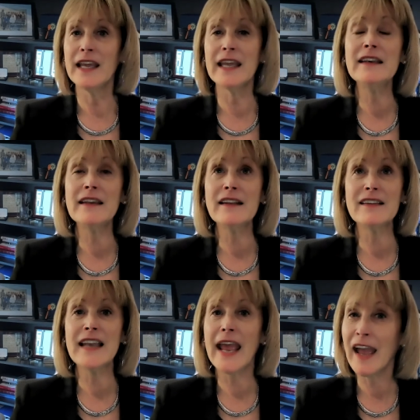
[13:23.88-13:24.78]
It
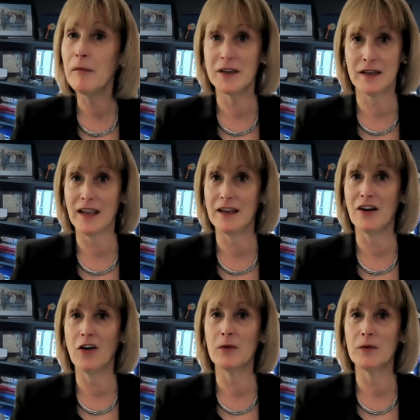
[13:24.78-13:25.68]
doesn't abdicate
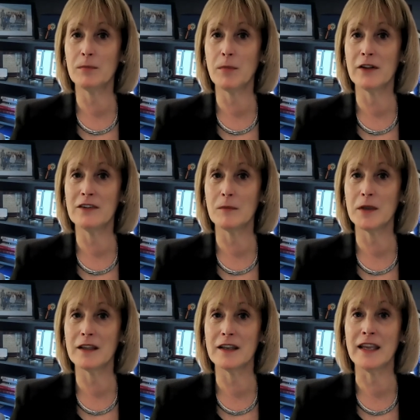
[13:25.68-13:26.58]
our
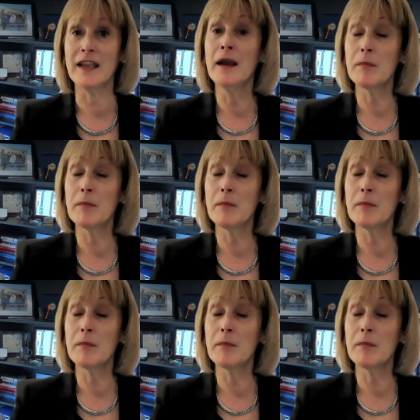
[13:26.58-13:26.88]
responsibility,